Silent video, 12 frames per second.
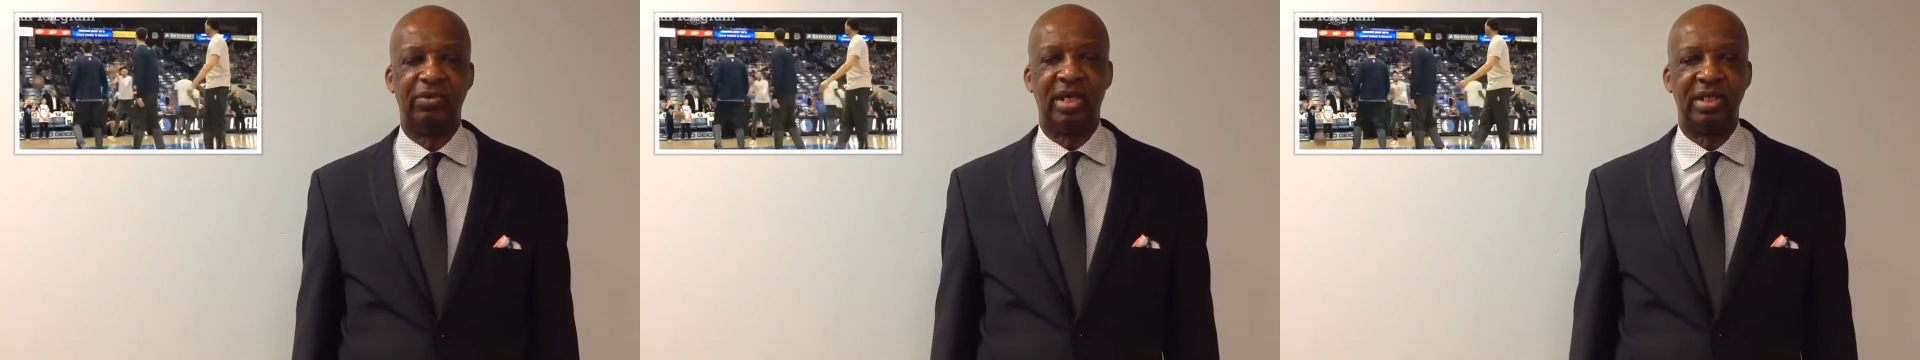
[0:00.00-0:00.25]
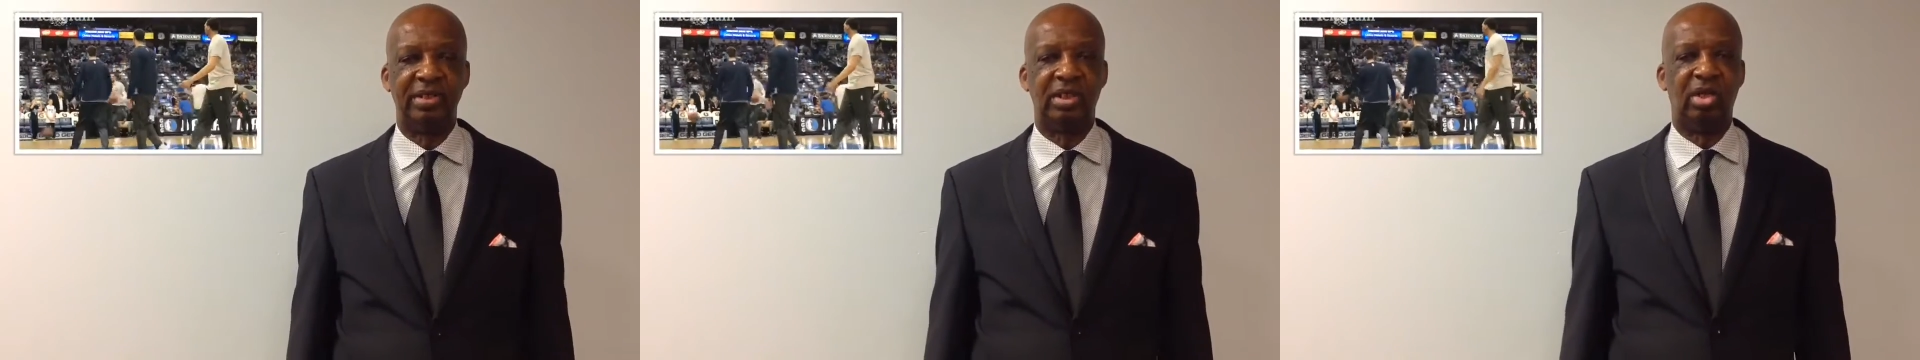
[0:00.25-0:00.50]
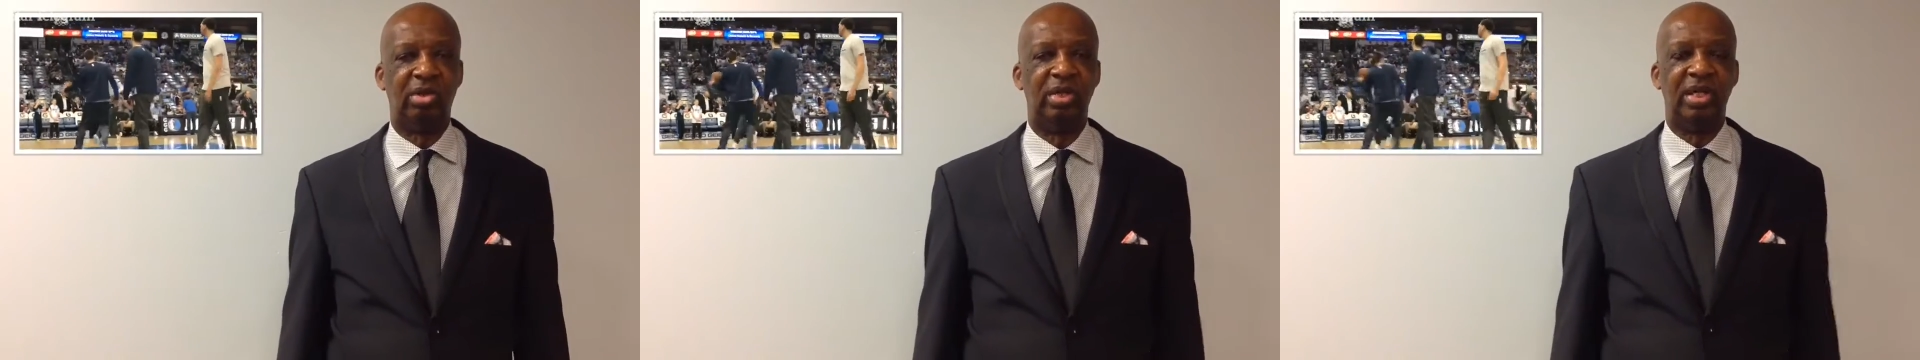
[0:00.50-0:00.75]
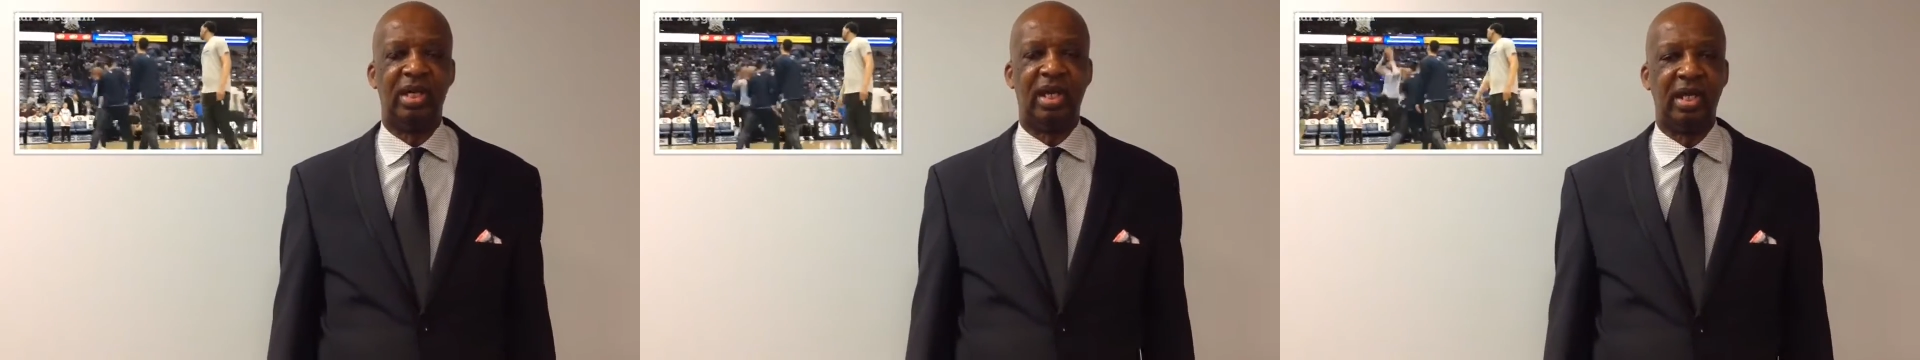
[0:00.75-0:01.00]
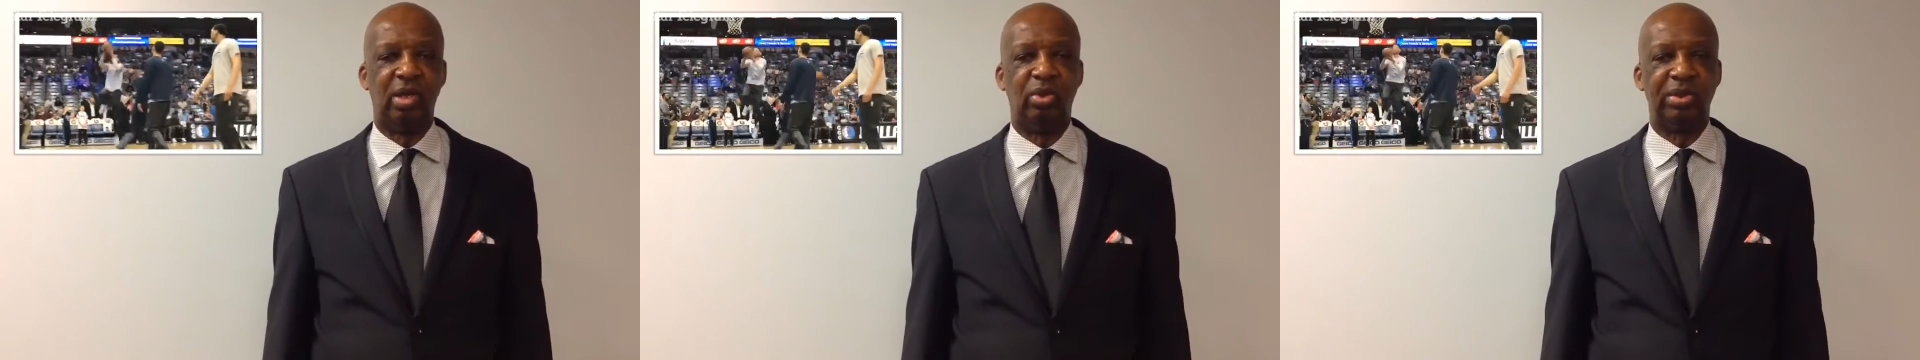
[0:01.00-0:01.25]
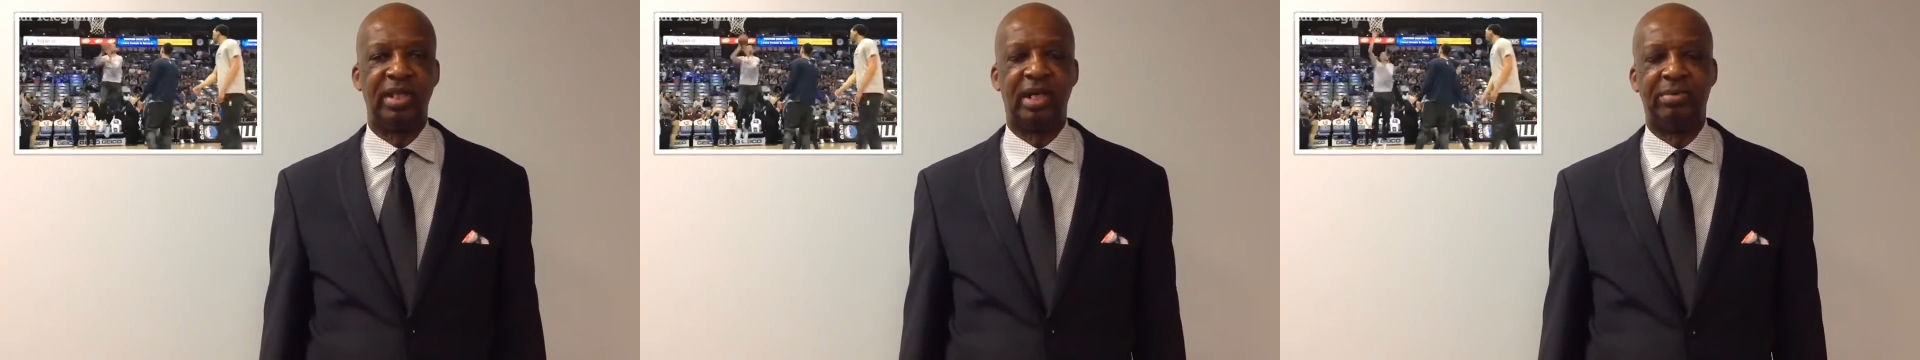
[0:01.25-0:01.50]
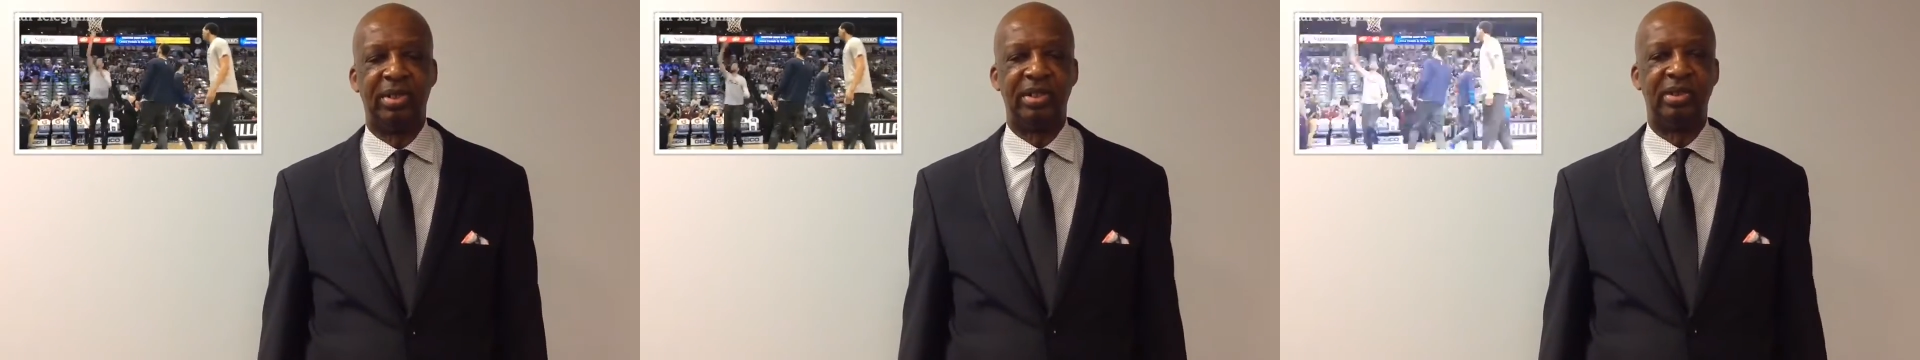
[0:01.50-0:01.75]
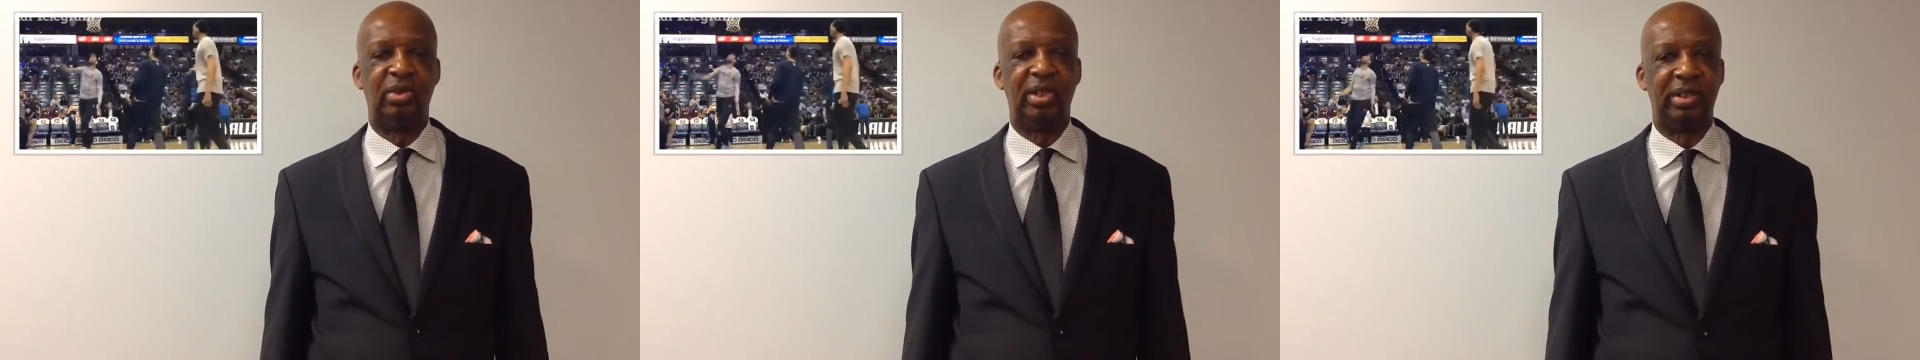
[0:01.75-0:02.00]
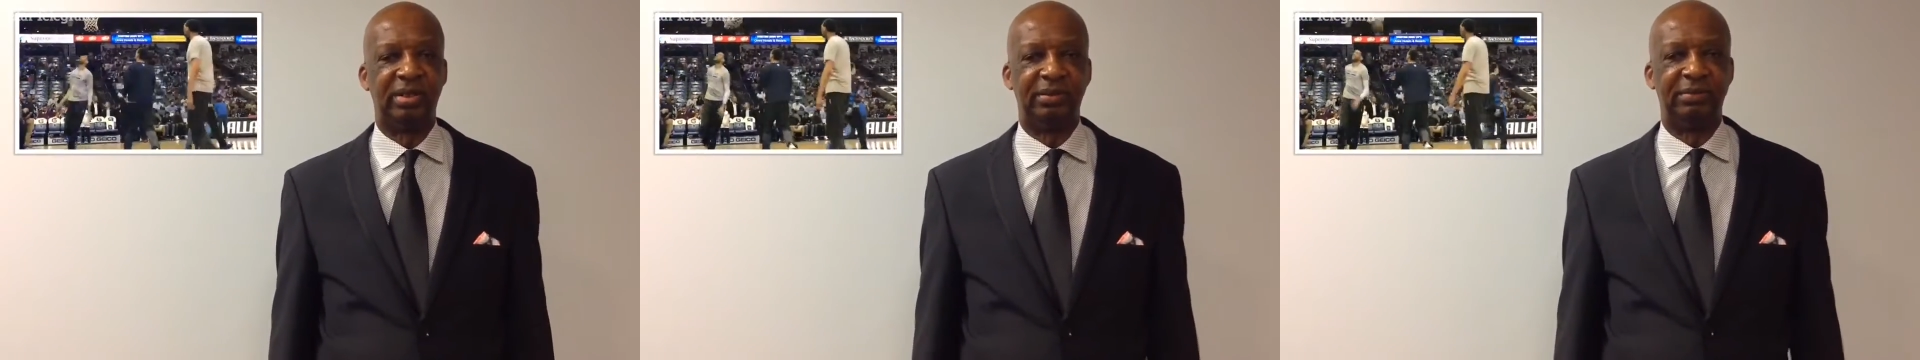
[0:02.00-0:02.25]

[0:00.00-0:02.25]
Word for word: days ago, and he was not pleased with it.